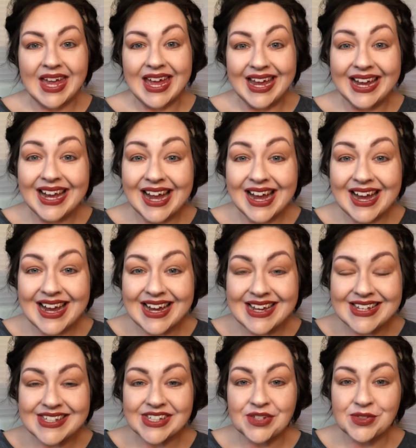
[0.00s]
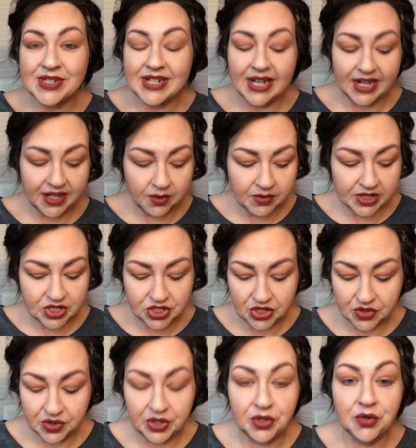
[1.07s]
Hey guys, so tonight I want to
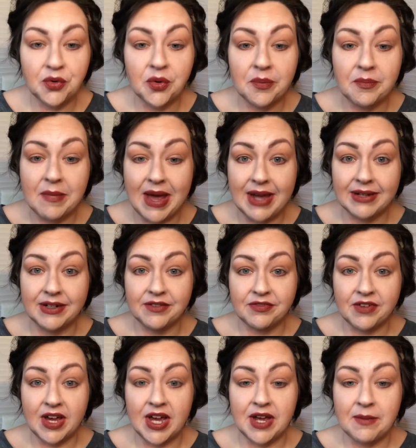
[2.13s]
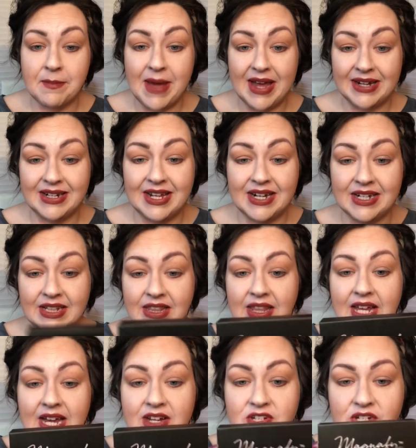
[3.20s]
show you Magnafy magnetic
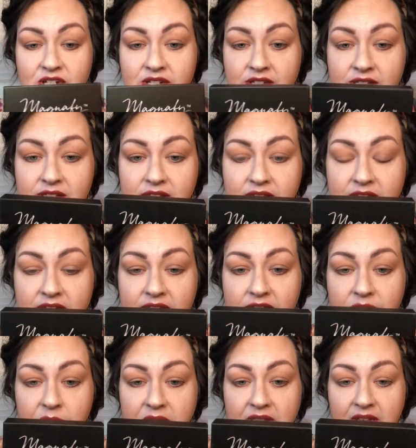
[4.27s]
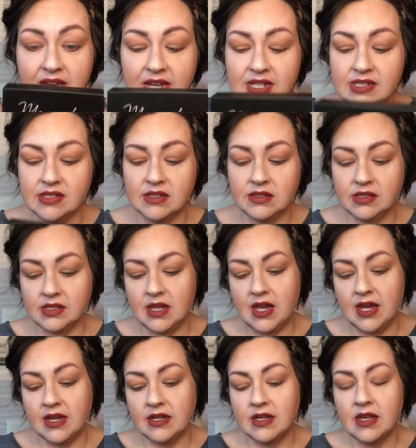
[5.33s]
lashes. This is what the case looks
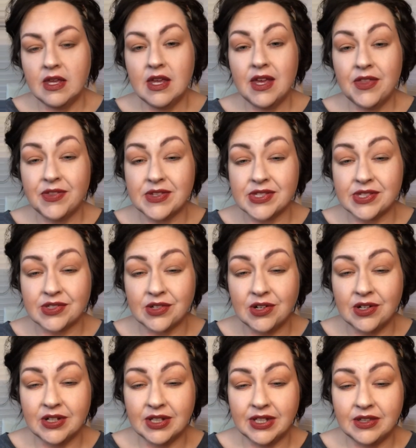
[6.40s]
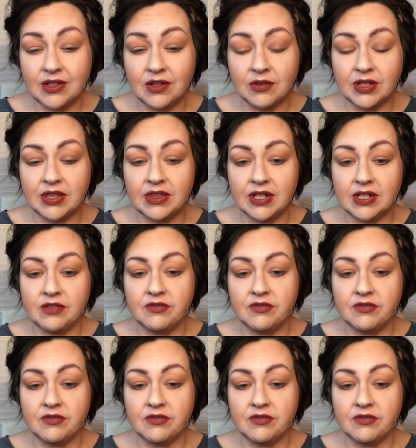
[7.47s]
like. This is currently the only thing